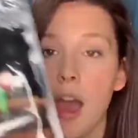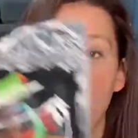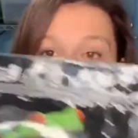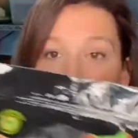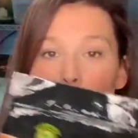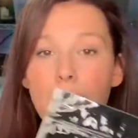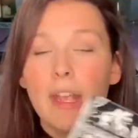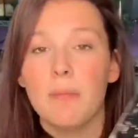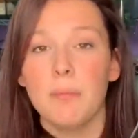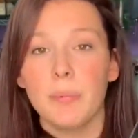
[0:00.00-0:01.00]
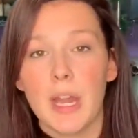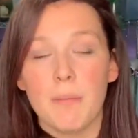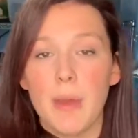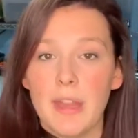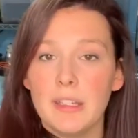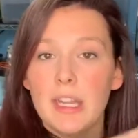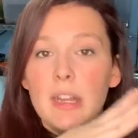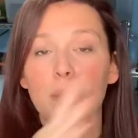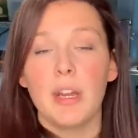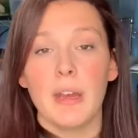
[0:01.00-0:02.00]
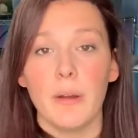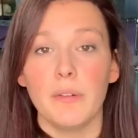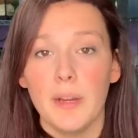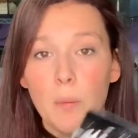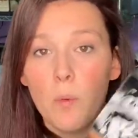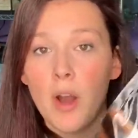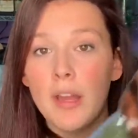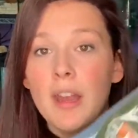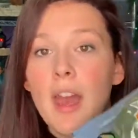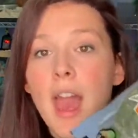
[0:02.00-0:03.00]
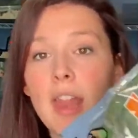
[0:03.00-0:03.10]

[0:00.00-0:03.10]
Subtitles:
That way I can kind of bend it and put it however I want, and